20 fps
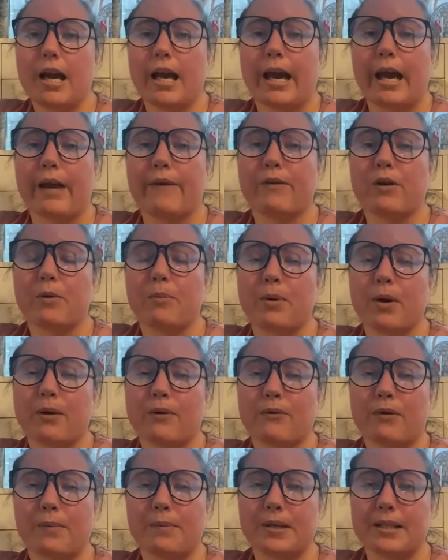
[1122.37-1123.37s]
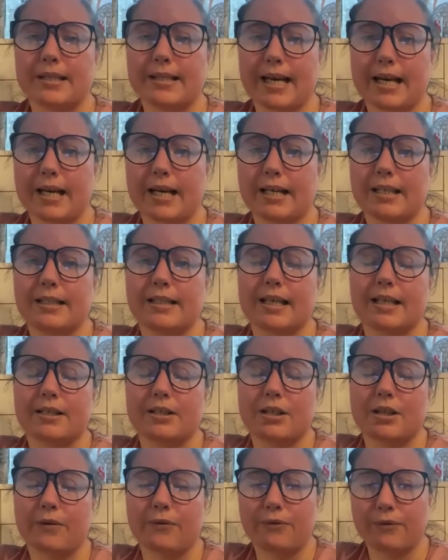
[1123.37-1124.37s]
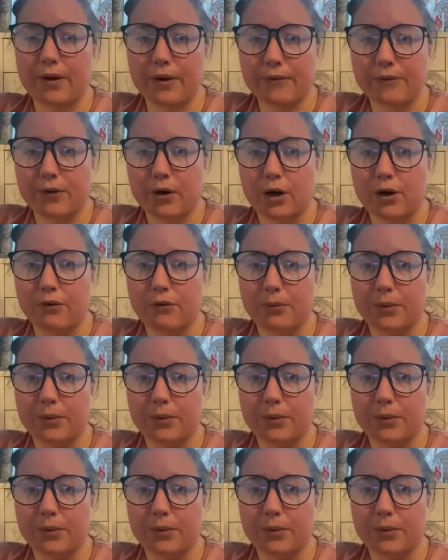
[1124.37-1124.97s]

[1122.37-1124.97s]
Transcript: If you book from the 2nd to the 5th off,